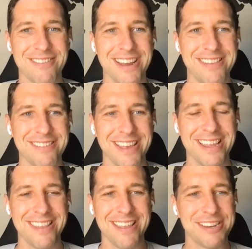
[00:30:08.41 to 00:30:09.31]
right? They're
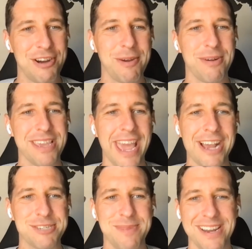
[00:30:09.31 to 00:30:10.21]
like, no, we want
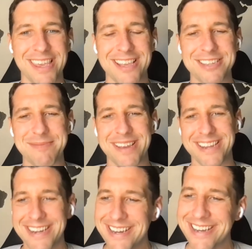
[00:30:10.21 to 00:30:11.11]
cash money. So I'm like,
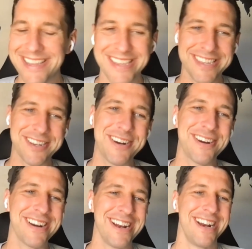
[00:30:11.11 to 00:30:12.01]
this is
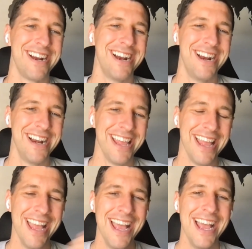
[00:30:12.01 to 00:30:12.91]
hard.
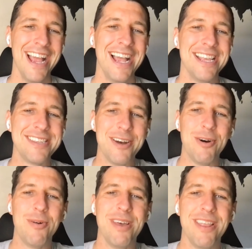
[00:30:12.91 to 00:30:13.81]

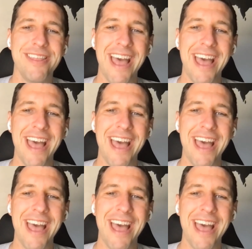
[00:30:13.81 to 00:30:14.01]
So that kind